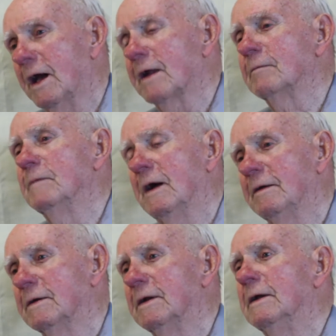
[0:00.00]
lot of,
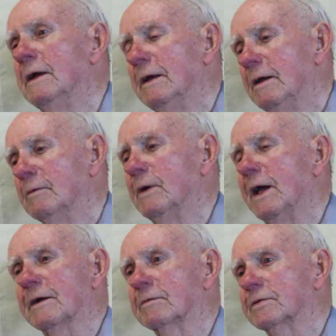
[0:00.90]
we
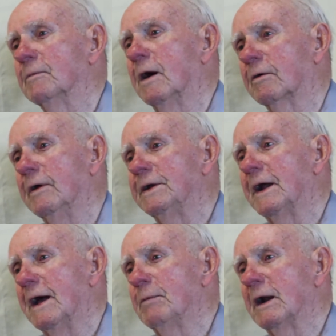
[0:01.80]
had a great
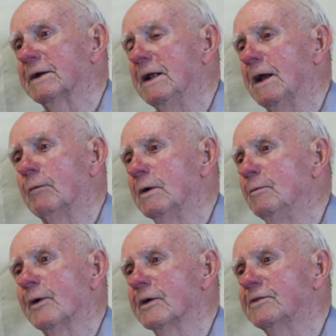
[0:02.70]
time. I'll tell you, I
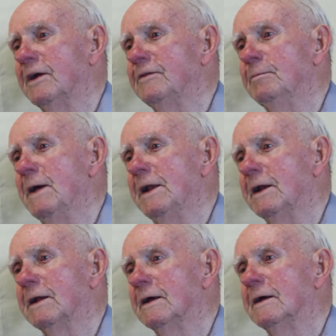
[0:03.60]
wouldn't want to change a minute.